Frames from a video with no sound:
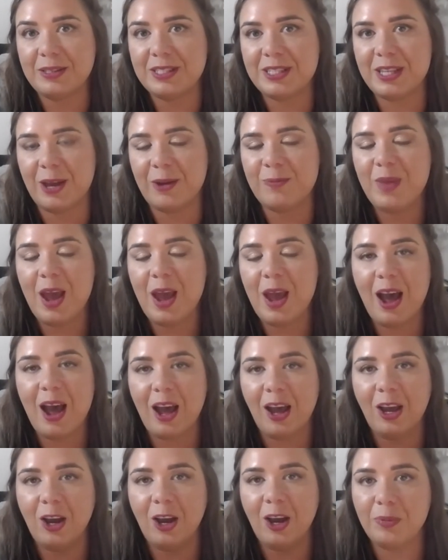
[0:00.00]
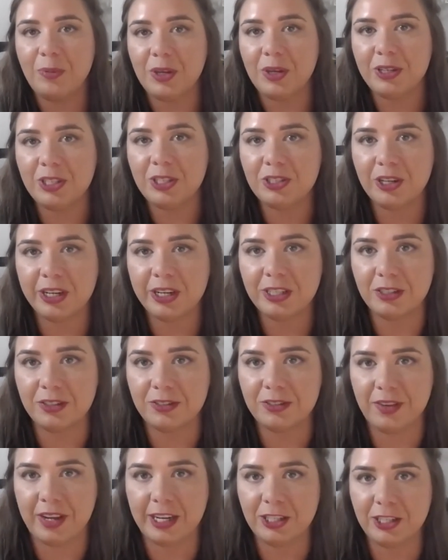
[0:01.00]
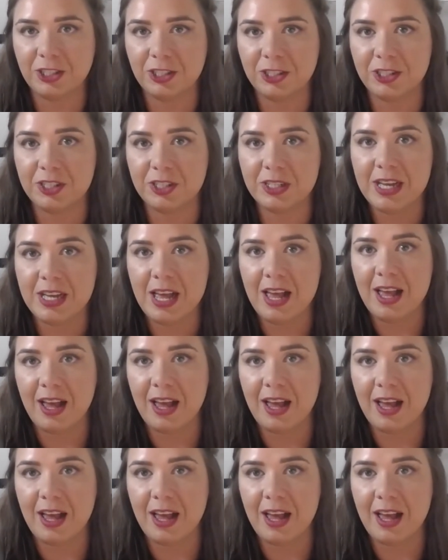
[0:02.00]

So I hope you enjoyed your facial.